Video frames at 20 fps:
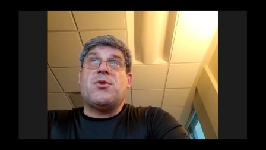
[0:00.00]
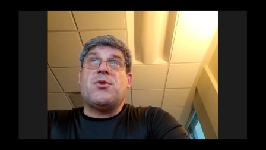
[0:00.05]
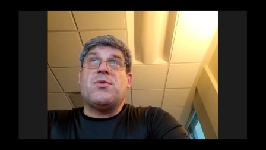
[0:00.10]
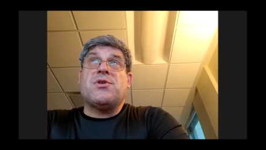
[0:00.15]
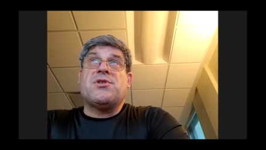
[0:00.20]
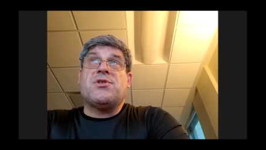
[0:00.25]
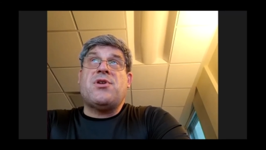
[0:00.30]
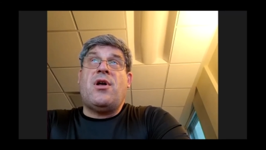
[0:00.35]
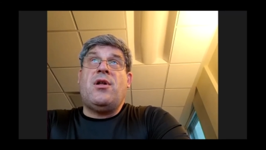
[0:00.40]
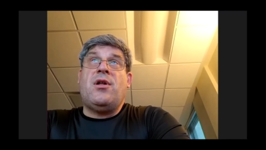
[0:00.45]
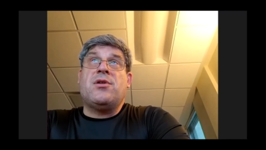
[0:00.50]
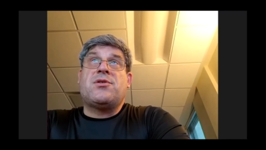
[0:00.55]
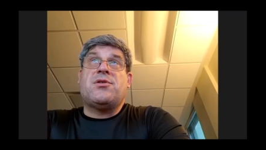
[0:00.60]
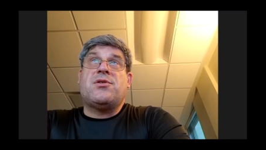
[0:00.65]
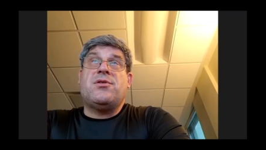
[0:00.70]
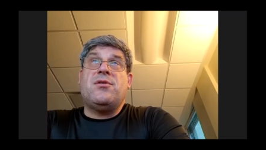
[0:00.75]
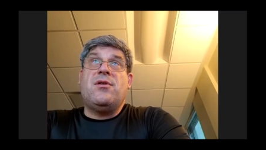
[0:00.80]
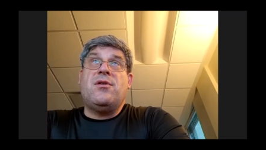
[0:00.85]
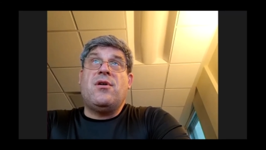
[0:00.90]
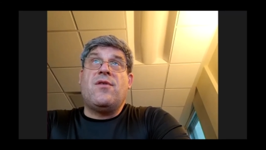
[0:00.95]
The result
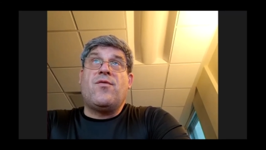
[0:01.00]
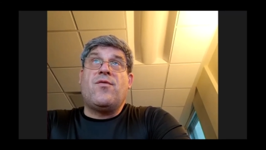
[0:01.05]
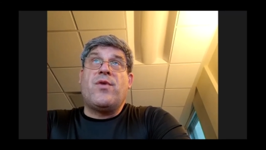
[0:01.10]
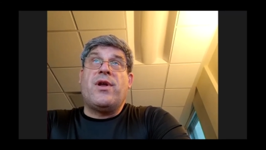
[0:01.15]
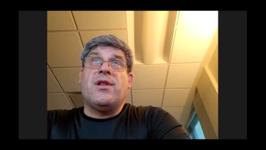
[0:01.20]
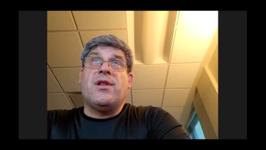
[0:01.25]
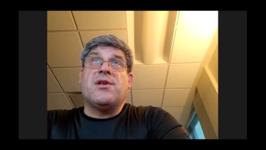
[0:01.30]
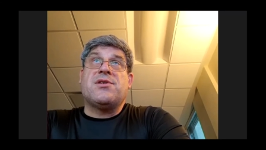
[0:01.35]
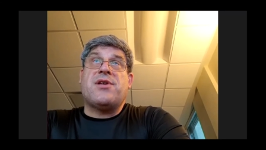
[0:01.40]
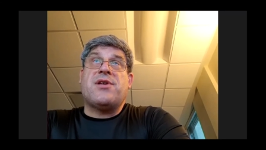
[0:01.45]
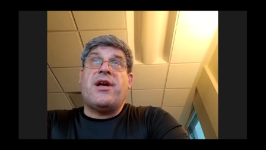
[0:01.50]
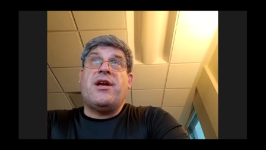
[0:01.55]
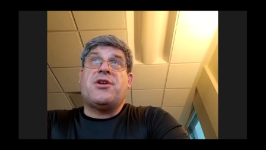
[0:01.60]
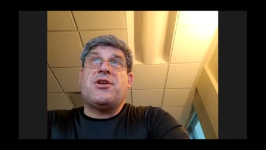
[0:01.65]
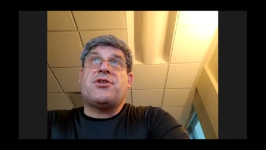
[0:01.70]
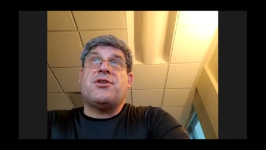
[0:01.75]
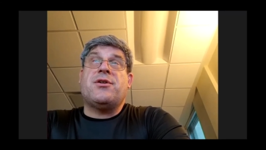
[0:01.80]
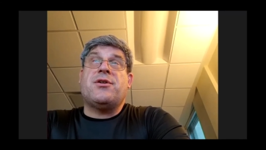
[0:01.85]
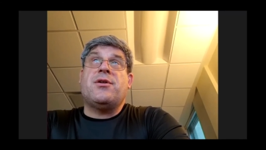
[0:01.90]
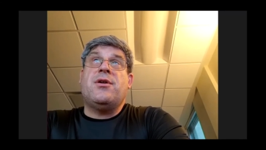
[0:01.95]
of
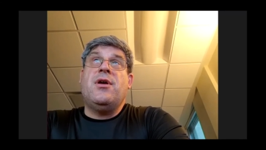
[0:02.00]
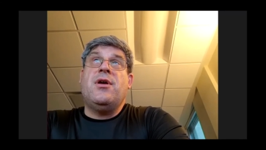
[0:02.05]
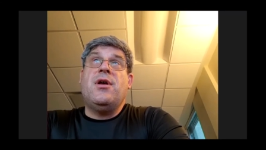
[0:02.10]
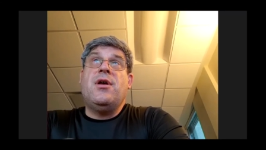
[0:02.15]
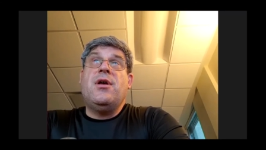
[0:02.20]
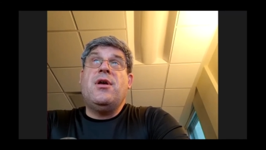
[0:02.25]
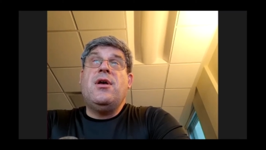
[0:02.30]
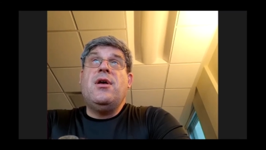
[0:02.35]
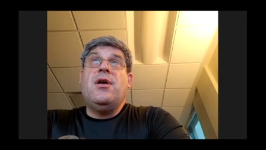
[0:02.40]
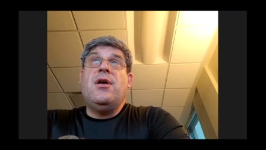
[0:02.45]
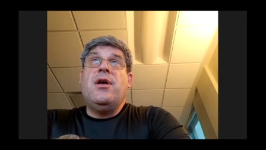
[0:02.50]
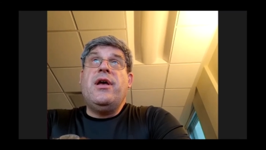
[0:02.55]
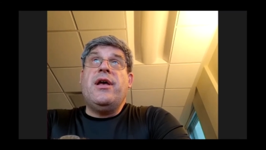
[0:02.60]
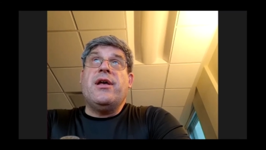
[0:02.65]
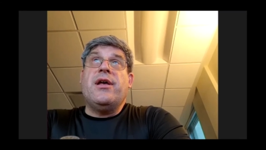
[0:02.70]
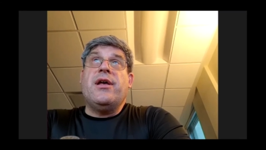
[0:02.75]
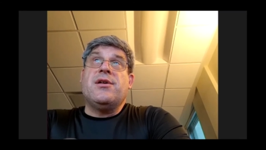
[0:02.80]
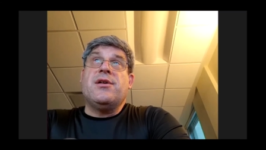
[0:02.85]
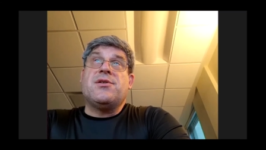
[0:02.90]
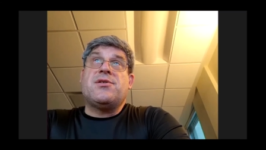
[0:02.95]
realization
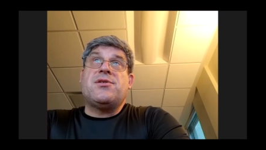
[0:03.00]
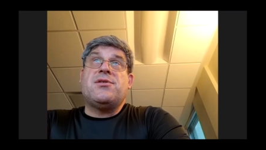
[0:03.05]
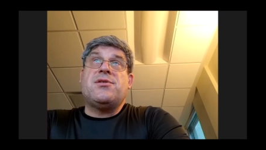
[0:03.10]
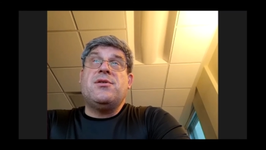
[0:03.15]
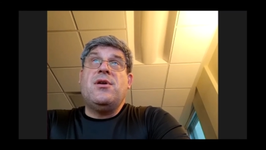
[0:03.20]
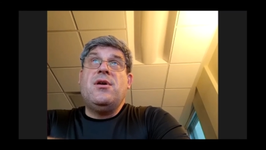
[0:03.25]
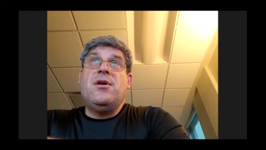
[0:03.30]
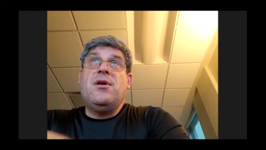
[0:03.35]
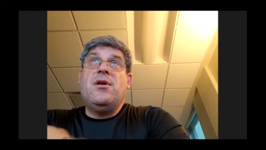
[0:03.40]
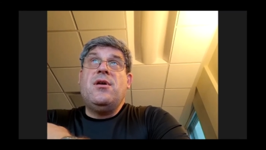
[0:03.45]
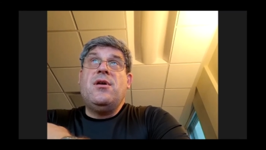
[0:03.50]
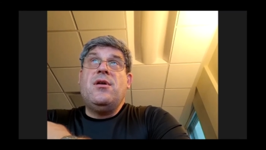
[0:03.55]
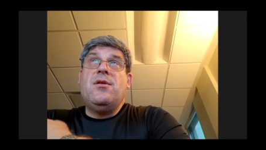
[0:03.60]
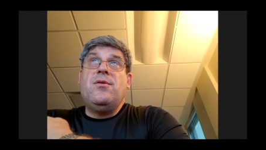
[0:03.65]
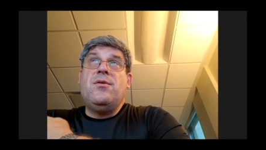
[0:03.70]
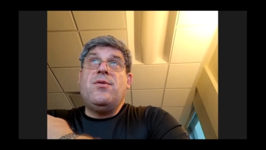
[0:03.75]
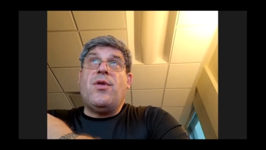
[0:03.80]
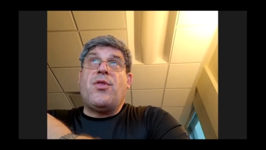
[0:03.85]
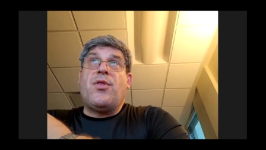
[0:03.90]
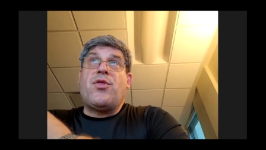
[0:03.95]
is
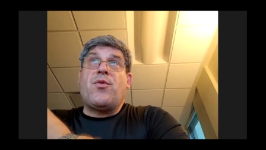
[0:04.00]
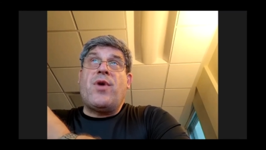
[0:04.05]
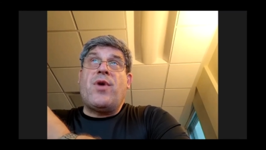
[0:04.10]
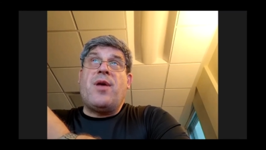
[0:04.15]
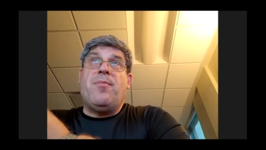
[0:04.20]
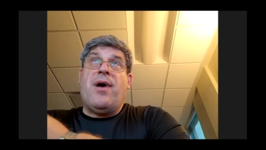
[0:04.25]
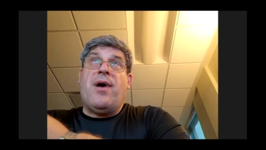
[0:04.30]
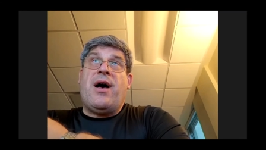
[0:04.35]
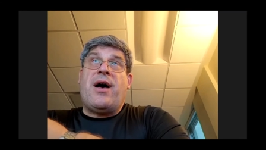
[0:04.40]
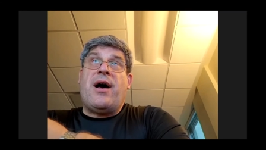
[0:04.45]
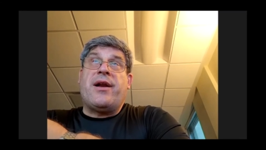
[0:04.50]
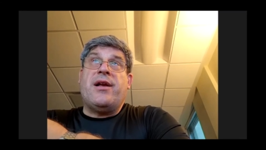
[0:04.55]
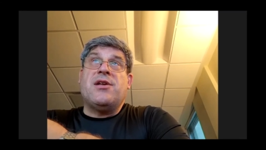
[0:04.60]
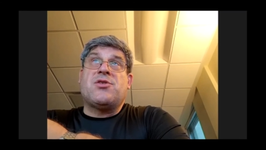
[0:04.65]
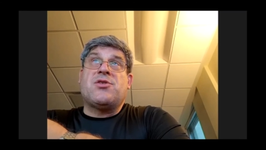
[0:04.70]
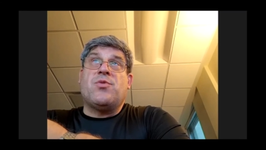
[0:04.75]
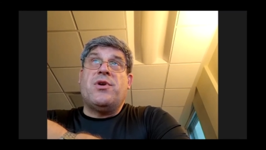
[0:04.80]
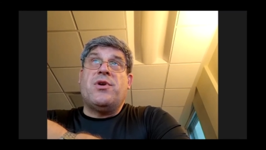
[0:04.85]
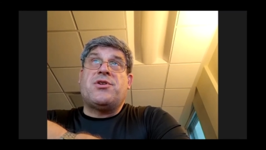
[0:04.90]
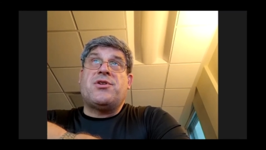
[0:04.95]
the three
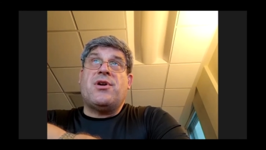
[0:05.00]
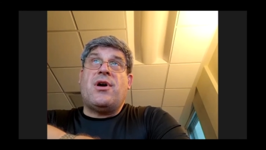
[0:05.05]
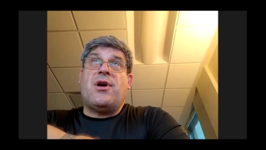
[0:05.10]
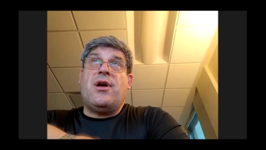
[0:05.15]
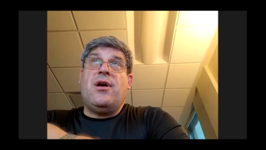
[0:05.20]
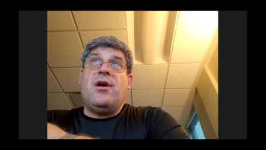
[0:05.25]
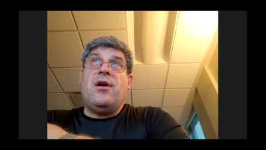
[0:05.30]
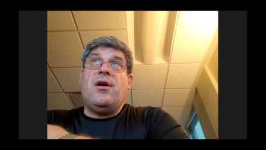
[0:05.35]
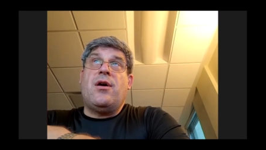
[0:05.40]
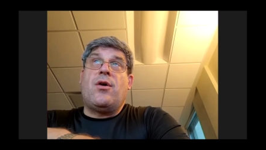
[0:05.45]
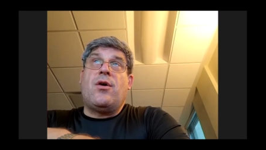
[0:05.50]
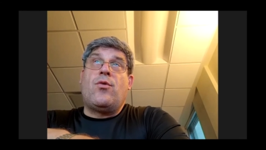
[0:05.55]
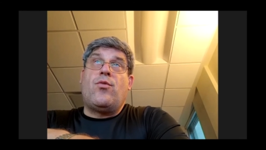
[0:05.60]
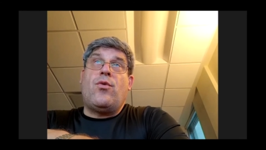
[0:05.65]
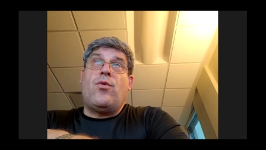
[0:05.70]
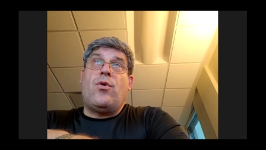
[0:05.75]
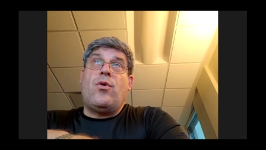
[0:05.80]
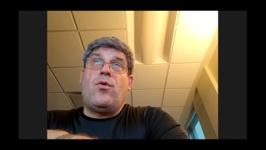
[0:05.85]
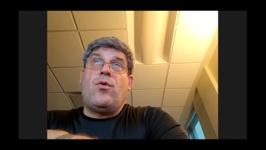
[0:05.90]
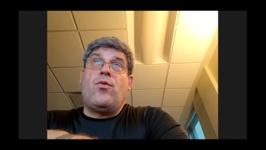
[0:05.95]
bodies, which are,
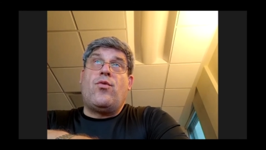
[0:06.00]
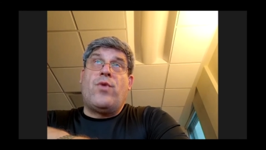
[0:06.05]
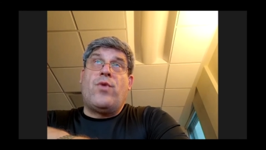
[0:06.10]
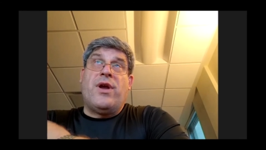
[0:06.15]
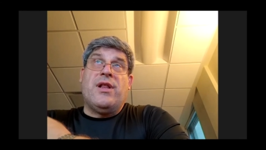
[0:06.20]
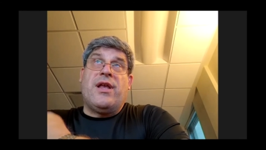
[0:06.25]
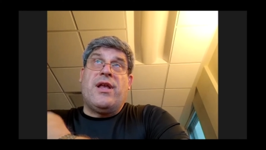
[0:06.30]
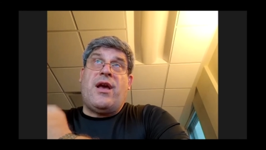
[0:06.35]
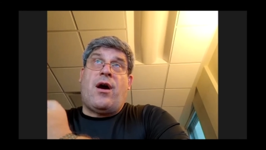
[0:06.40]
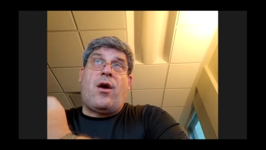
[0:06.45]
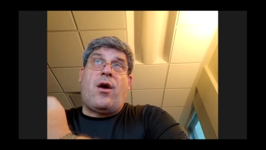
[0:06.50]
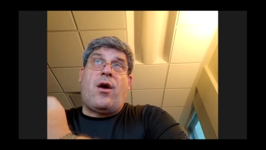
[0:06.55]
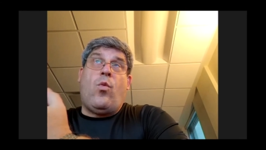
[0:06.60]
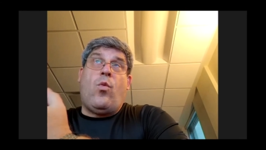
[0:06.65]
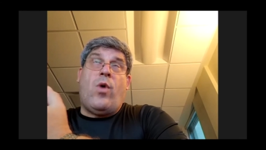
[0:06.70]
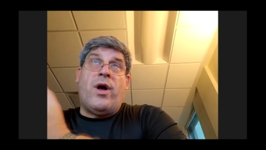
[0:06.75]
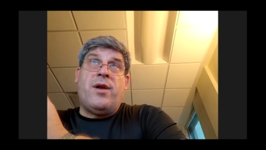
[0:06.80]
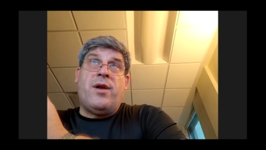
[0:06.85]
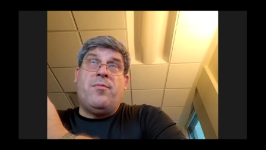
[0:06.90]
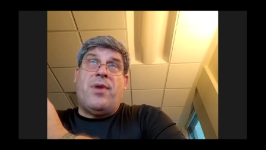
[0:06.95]
really are
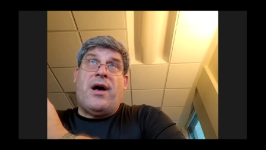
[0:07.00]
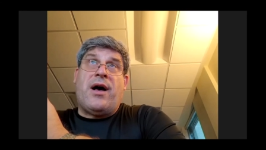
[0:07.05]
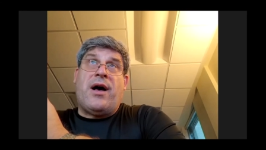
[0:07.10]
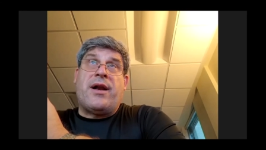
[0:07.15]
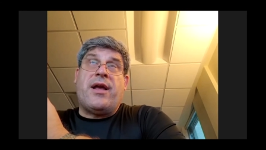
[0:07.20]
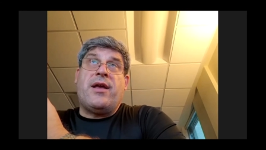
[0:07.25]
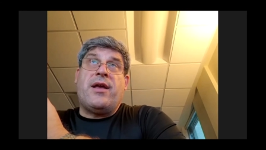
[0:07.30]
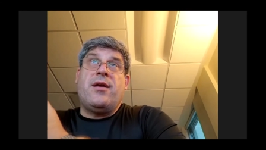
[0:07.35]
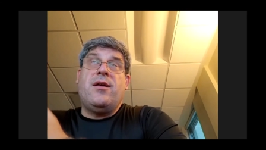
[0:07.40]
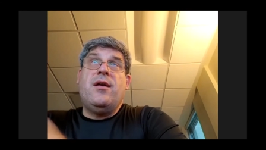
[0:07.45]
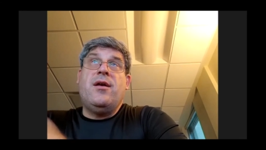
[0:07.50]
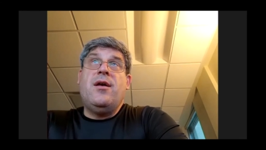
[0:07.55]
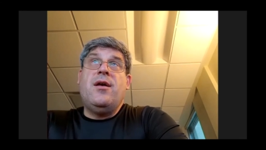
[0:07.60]
one body,